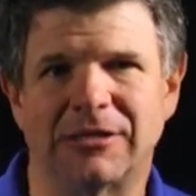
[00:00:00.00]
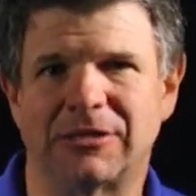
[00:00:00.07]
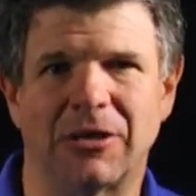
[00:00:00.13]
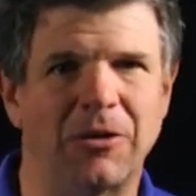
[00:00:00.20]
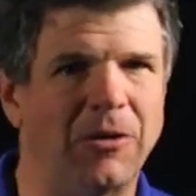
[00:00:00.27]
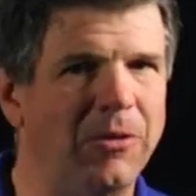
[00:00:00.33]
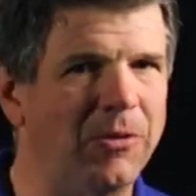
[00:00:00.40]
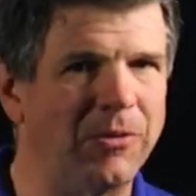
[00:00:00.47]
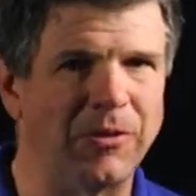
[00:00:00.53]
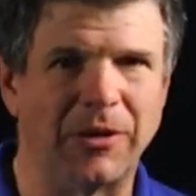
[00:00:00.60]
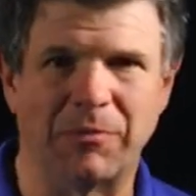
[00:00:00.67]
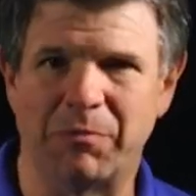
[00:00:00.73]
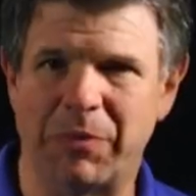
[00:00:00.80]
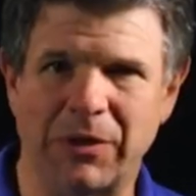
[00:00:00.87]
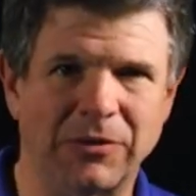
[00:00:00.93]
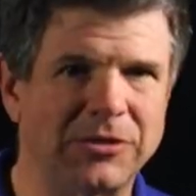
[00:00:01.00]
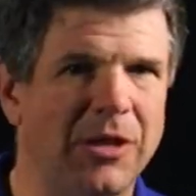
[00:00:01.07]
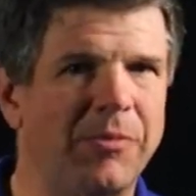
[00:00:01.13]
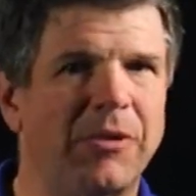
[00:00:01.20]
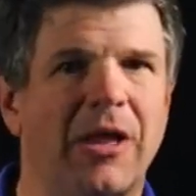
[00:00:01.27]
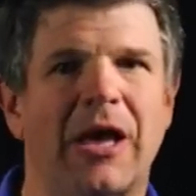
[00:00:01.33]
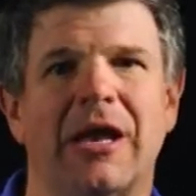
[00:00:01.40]
So there builds
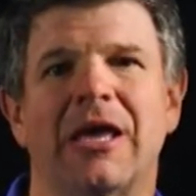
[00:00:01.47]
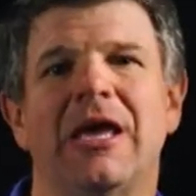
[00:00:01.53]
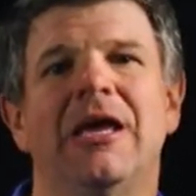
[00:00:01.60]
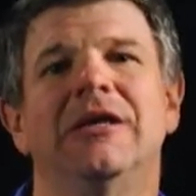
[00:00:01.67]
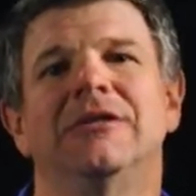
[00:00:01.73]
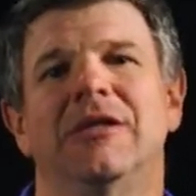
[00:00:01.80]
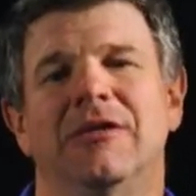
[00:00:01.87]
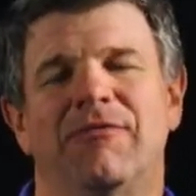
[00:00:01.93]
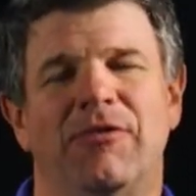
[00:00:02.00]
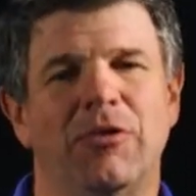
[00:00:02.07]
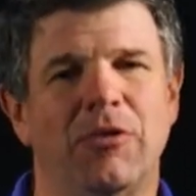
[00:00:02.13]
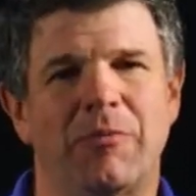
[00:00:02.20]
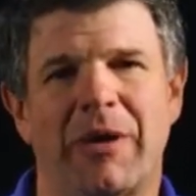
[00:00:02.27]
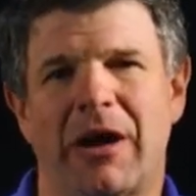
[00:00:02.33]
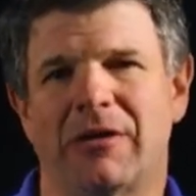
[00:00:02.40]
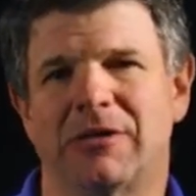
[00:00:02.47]
up a lot of heat. Fluid power